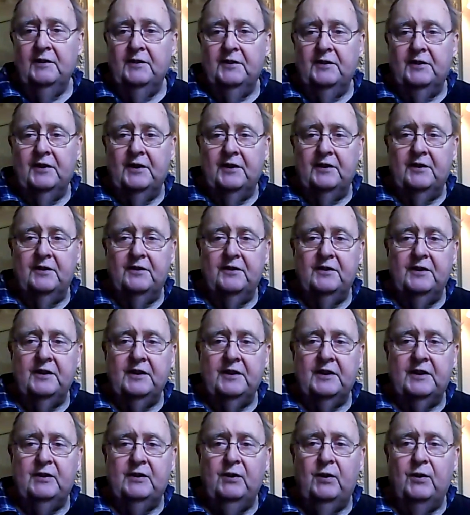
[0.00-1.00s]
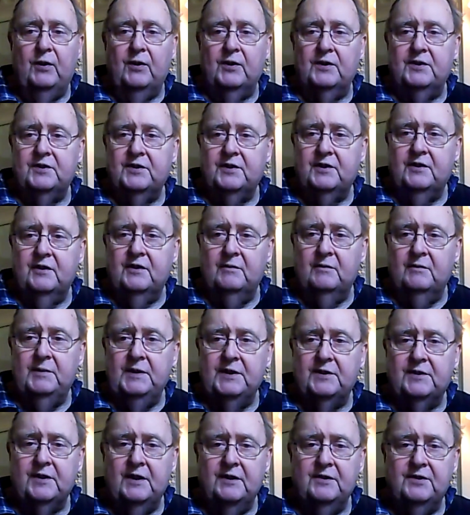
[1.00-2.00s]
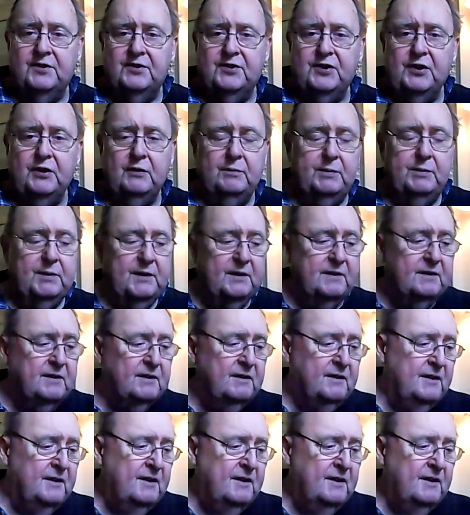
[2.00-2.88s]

that the courts could be so stupid